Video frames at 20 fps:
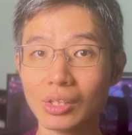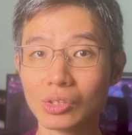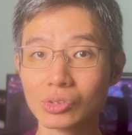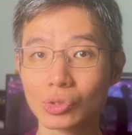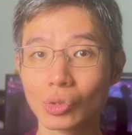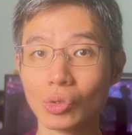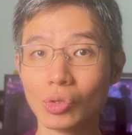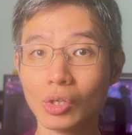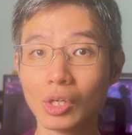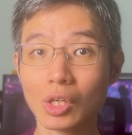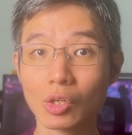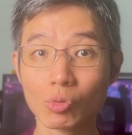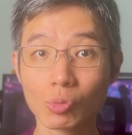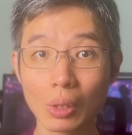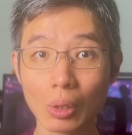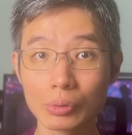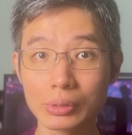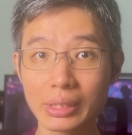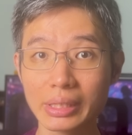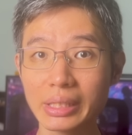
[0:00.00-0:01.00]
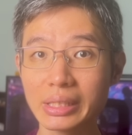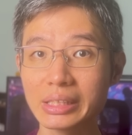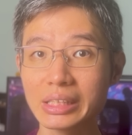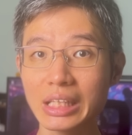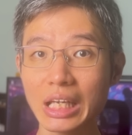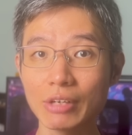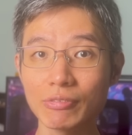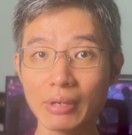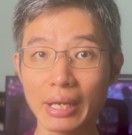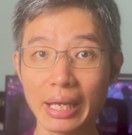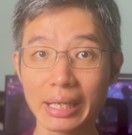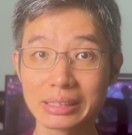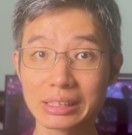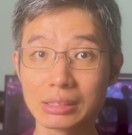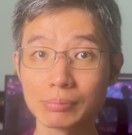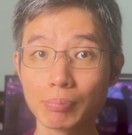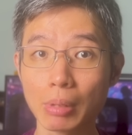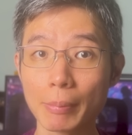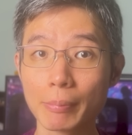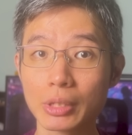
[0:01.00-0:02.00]
So, while the ETF
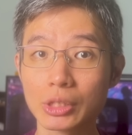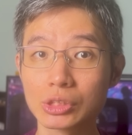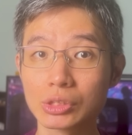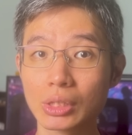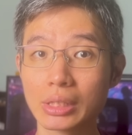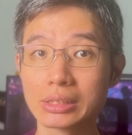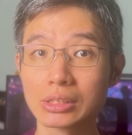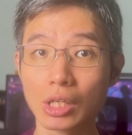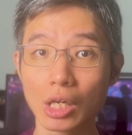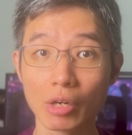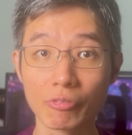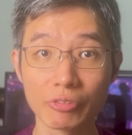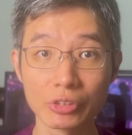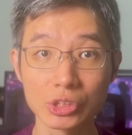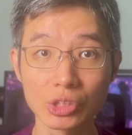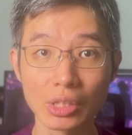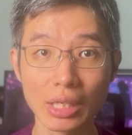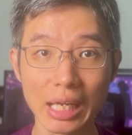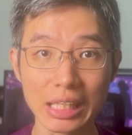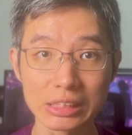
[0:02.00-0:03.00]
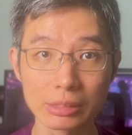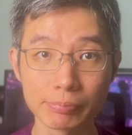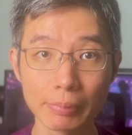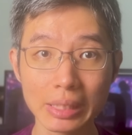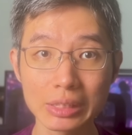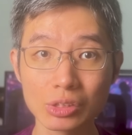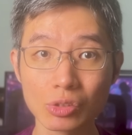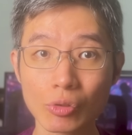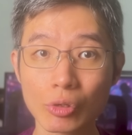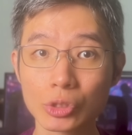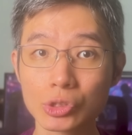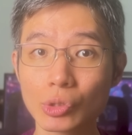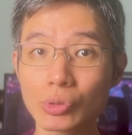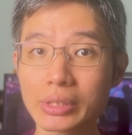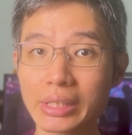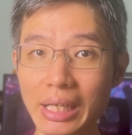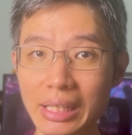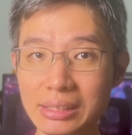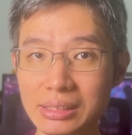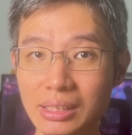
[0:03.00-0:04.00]
hasn't published its official expense ratio
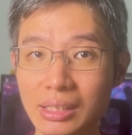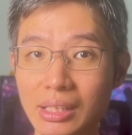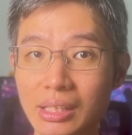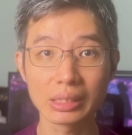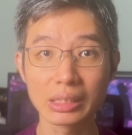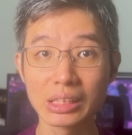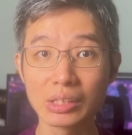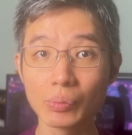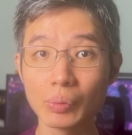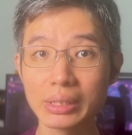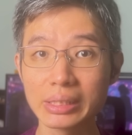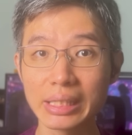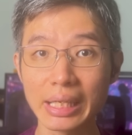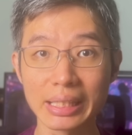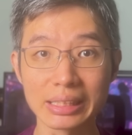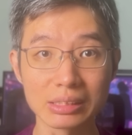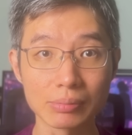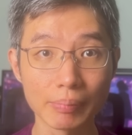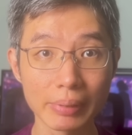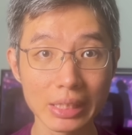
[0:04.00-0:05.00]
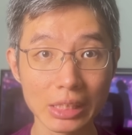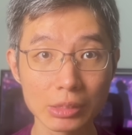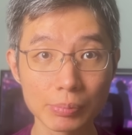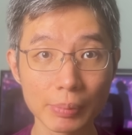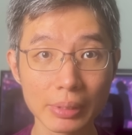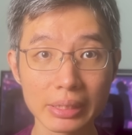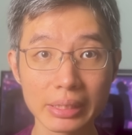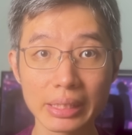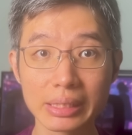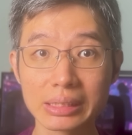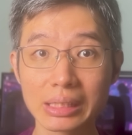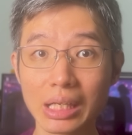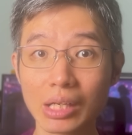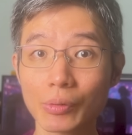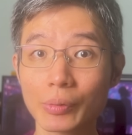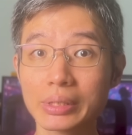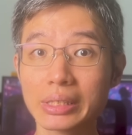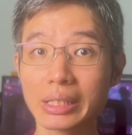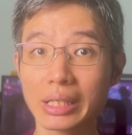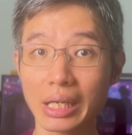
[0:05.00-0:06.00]
yet, given that its management is
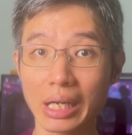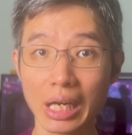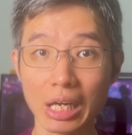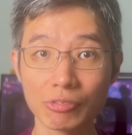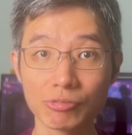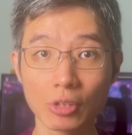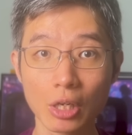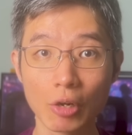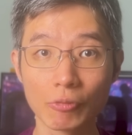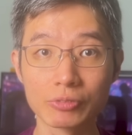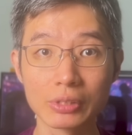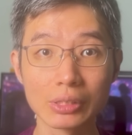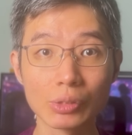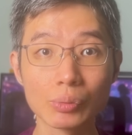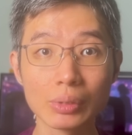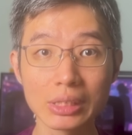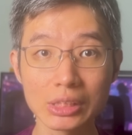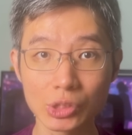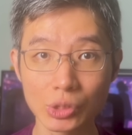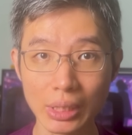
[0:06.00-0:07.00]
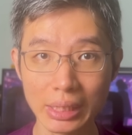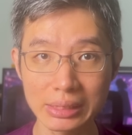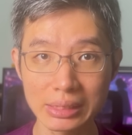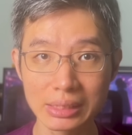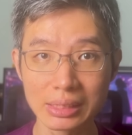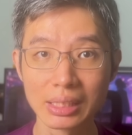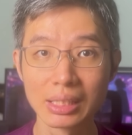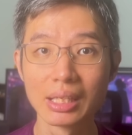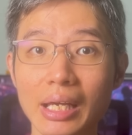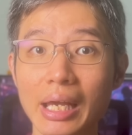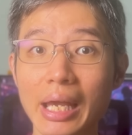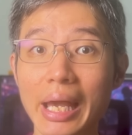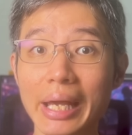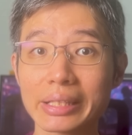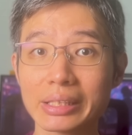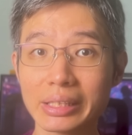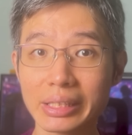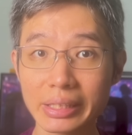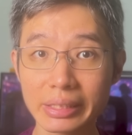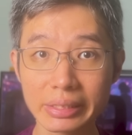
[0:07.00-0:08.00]
already half of the unit trust,
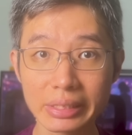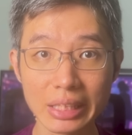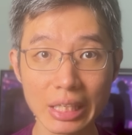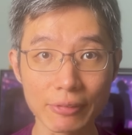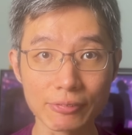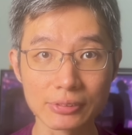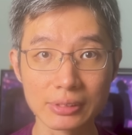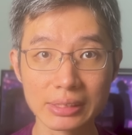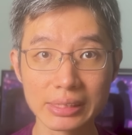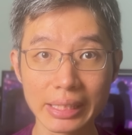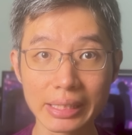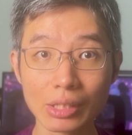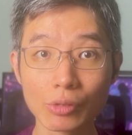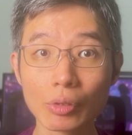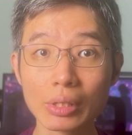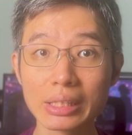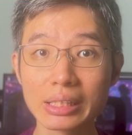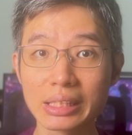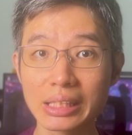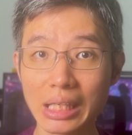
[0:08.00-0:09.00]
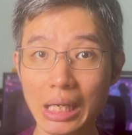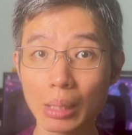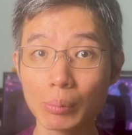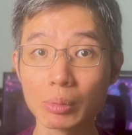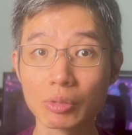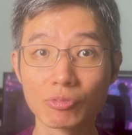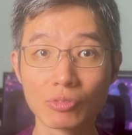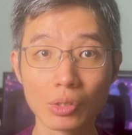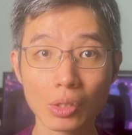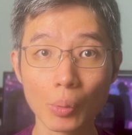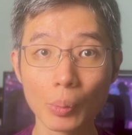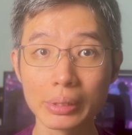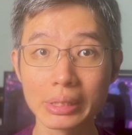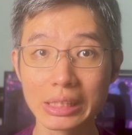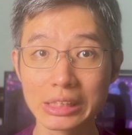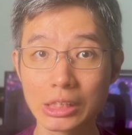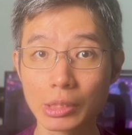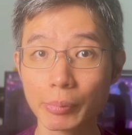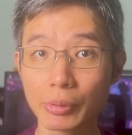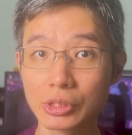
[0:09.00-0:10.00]
and ETFs generally come with lower
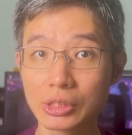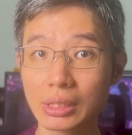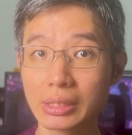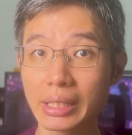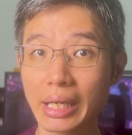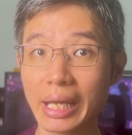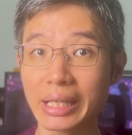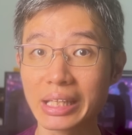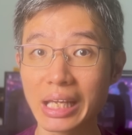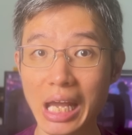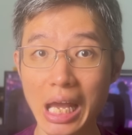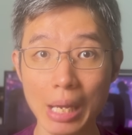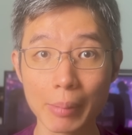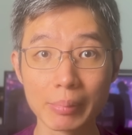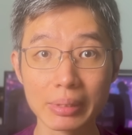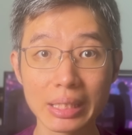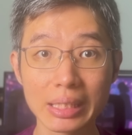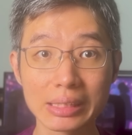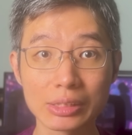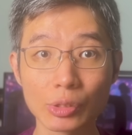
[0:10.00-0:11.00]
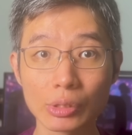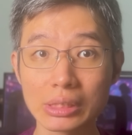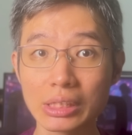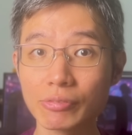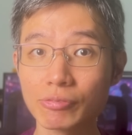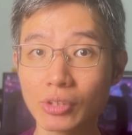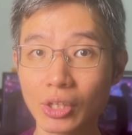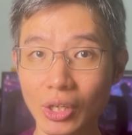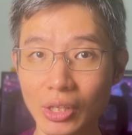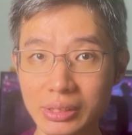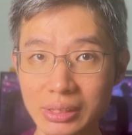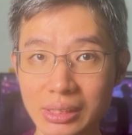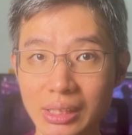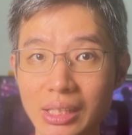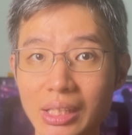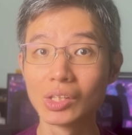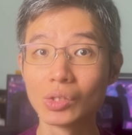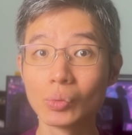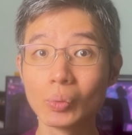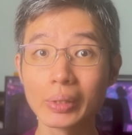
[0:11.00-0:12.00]
distribution and administrative costs,
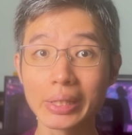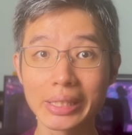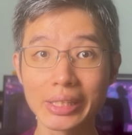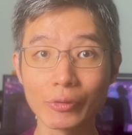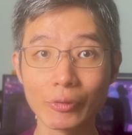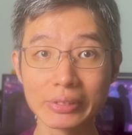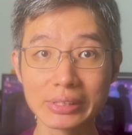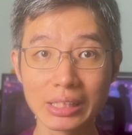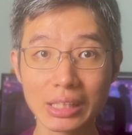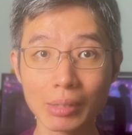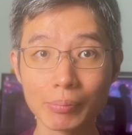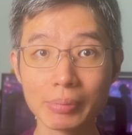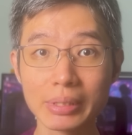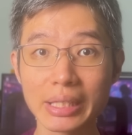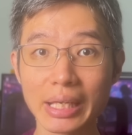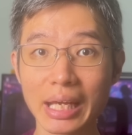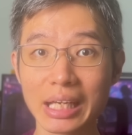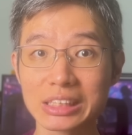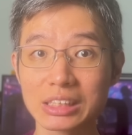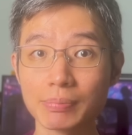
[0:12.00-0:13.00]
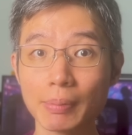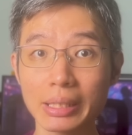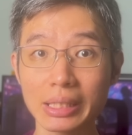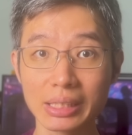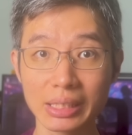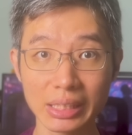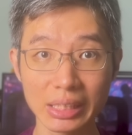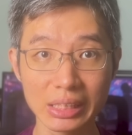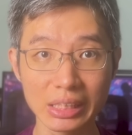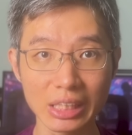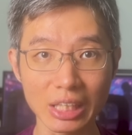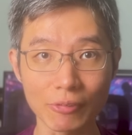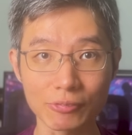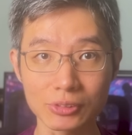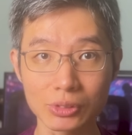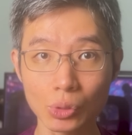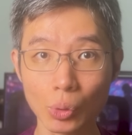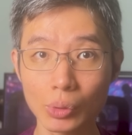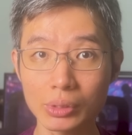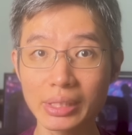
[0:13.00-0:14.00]
you can reasonably expect the ETF's
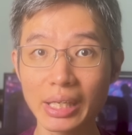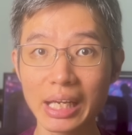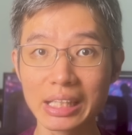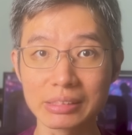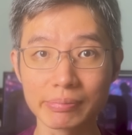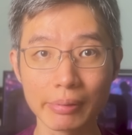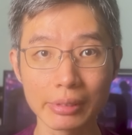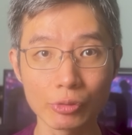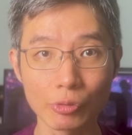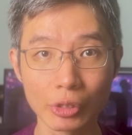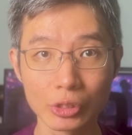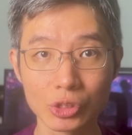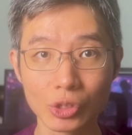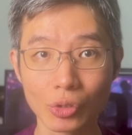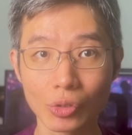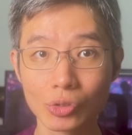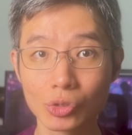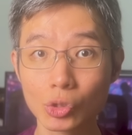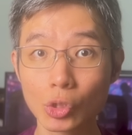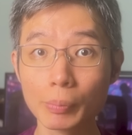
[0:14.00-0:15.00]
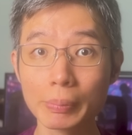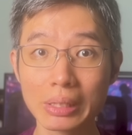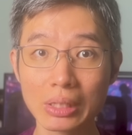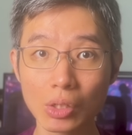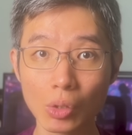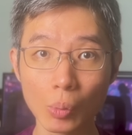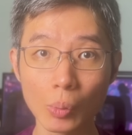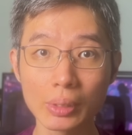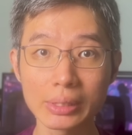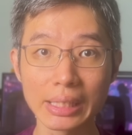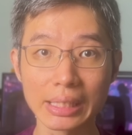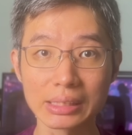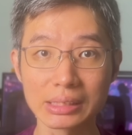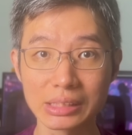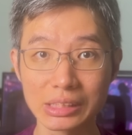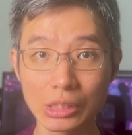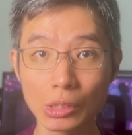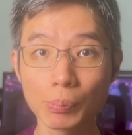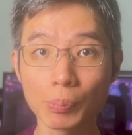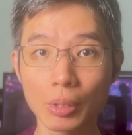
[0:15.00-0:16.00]
total expense ratio to be lower than
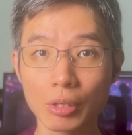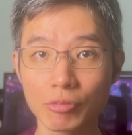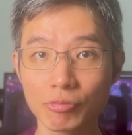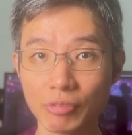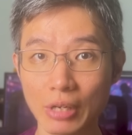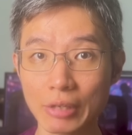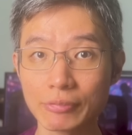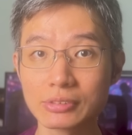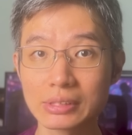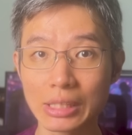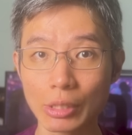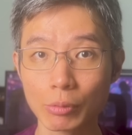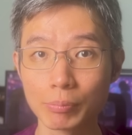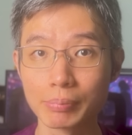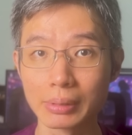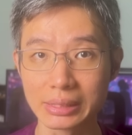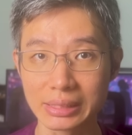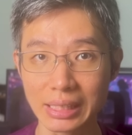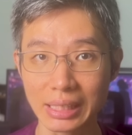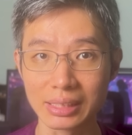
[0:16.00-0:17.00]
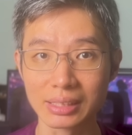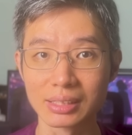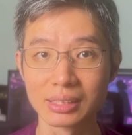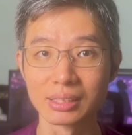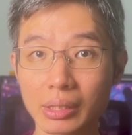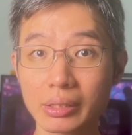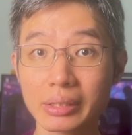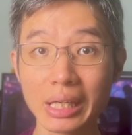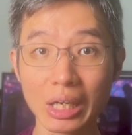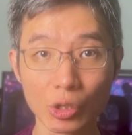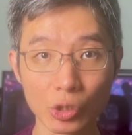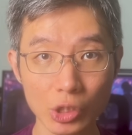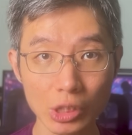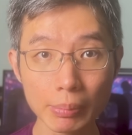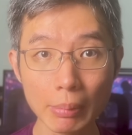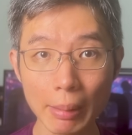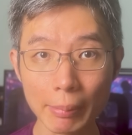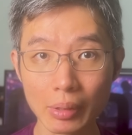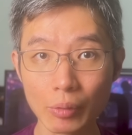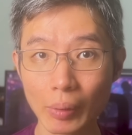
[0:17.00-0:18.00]
0.57%. Now, you
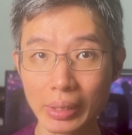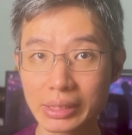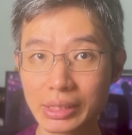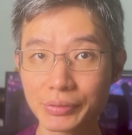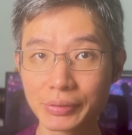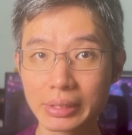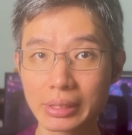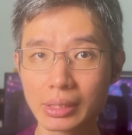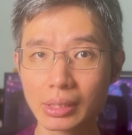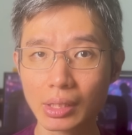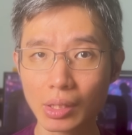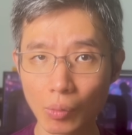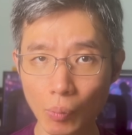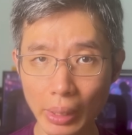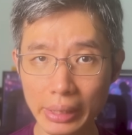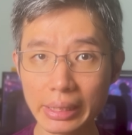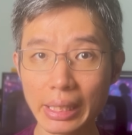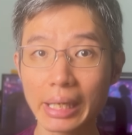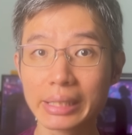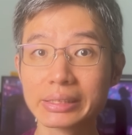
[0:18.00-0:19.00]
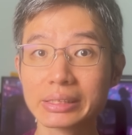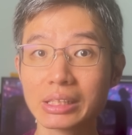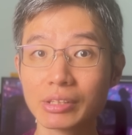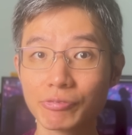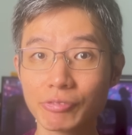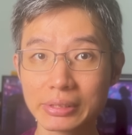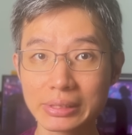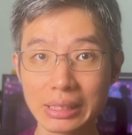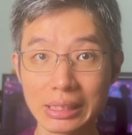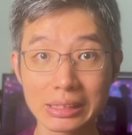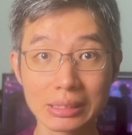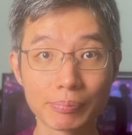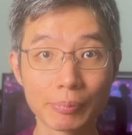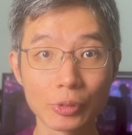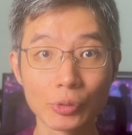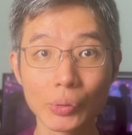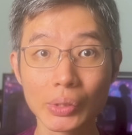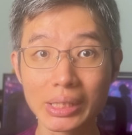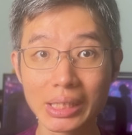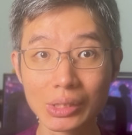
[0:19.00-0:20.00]
might be wondering, what are the differences
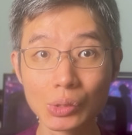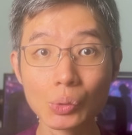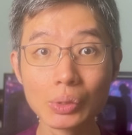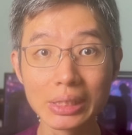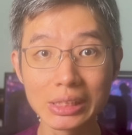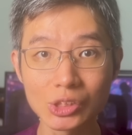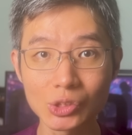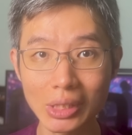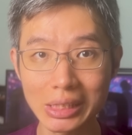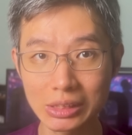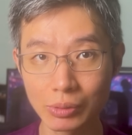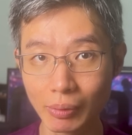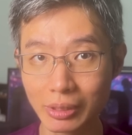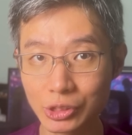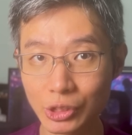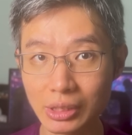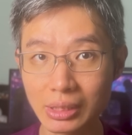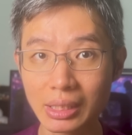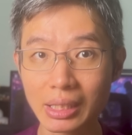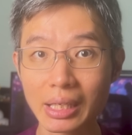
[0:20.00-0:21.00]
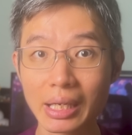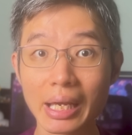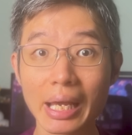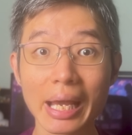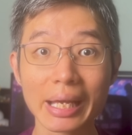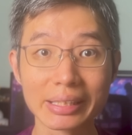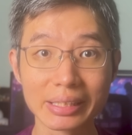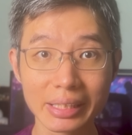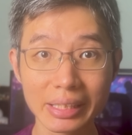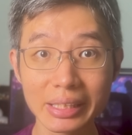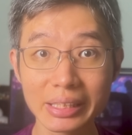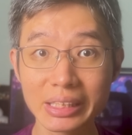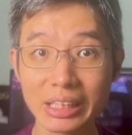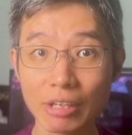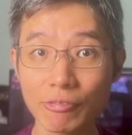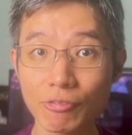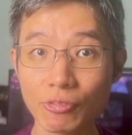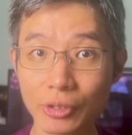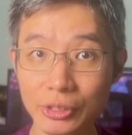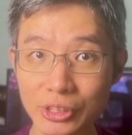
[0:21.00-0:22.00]
between the unit trust version and the
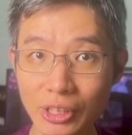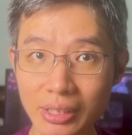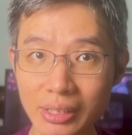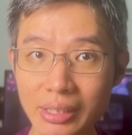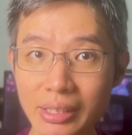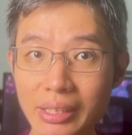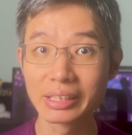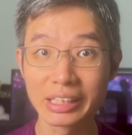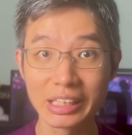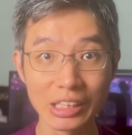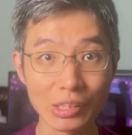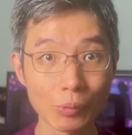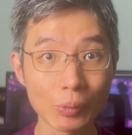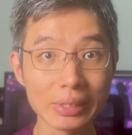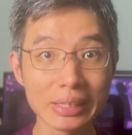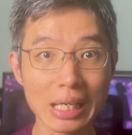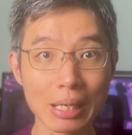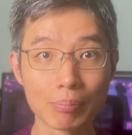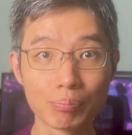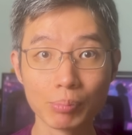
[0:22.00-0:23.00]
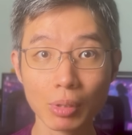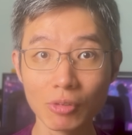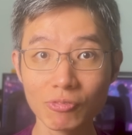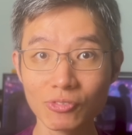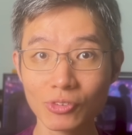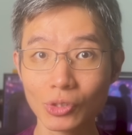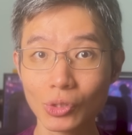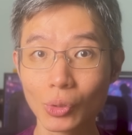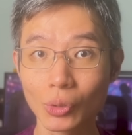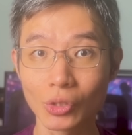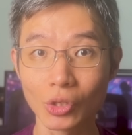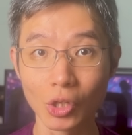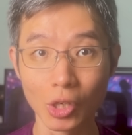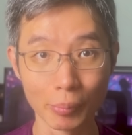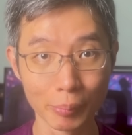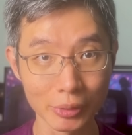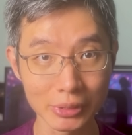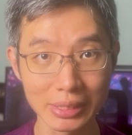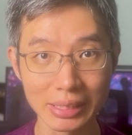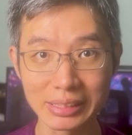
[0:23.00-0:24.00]
ETF version, given that both look
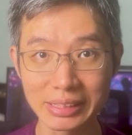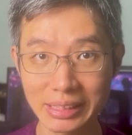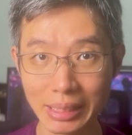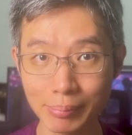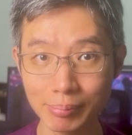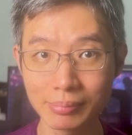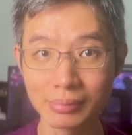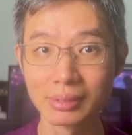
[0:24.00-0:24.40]
almost the same?